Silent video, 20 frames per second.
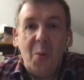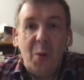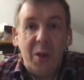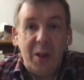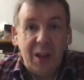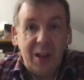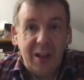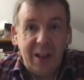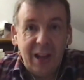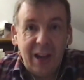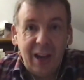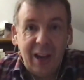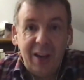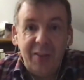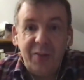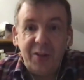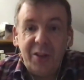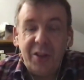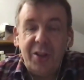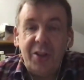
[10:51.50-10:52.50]
within their
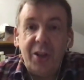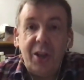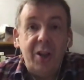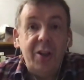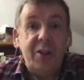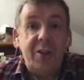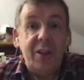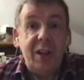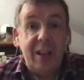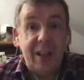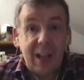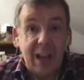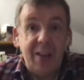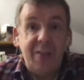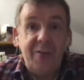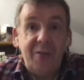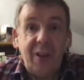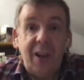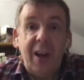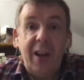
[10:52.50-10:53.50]
life as the church, they
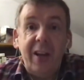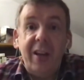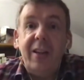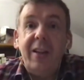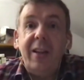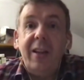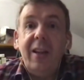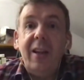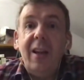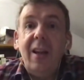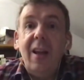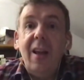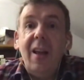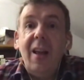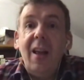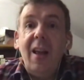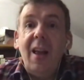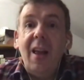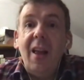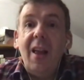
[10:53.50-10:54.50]
then find
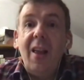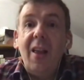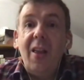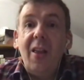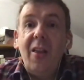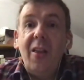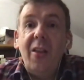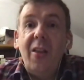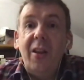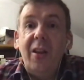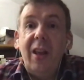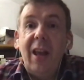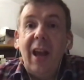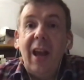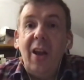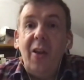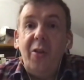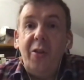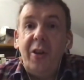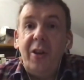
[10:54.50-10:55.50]

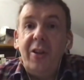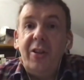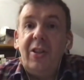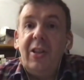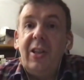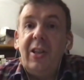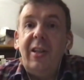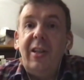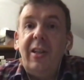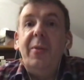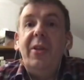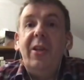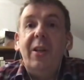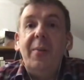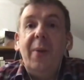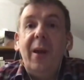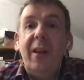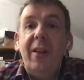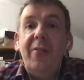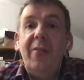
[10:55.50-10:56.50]
that their healthiness
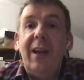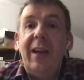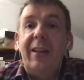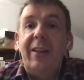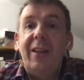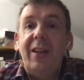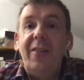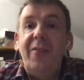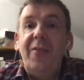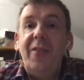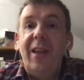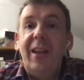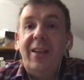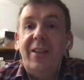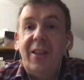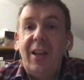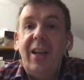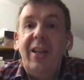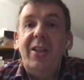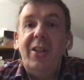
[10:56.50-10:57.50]
is limited by the fact
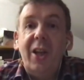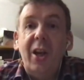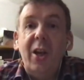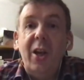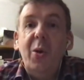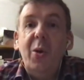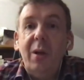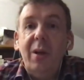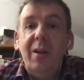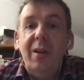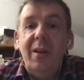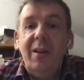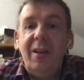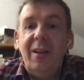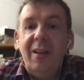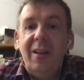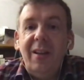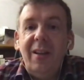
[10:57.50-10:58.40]
that if they say so,